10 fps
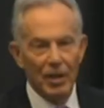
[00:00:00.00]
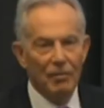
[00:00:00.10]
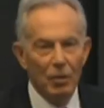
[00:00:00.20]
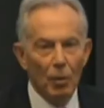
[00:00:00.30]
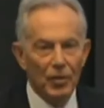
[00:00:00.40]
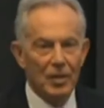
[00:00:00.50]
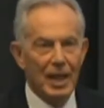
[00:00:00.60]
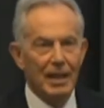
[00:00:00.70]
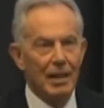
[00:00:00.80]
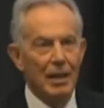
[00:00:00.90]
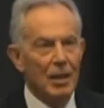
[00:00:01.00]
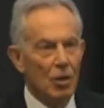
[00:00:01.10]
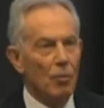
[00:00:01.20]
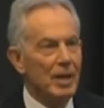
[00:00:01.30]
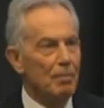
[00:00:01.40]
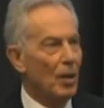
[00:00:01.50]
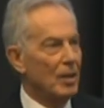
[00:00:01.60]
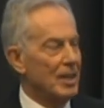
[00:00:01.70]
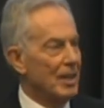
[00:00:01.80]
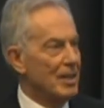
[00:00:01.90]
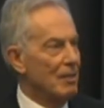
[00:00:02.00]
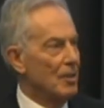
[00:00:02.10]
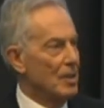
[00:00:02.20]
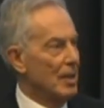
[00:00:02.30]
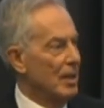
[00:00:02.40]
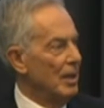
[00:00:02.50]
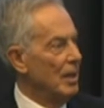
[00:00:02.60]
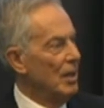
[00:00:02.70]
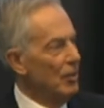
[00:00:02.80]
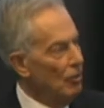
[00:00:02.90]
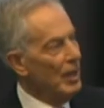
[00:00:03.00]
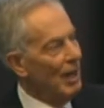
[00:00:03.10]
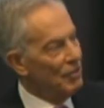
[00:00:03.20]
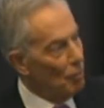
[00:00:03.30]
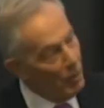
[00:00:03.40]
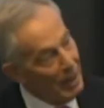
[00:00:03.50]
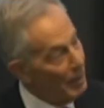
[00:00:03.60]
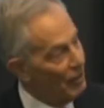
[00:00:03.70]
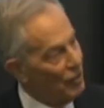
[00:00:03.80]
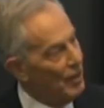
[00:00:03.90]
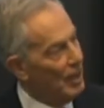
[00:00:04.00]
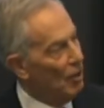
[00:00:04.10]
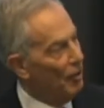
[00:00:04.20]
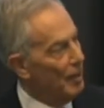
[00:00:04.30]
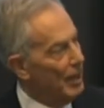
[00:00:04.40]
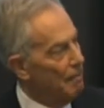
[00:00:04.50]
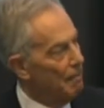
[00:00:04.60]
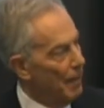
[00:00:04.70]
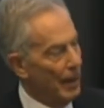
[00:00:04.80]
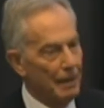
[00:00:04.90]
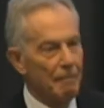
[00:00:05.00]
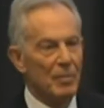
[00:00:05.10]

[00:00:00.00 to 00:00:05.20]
If you want to take green politics seriously, you're going to have to reimagine the economy. Right?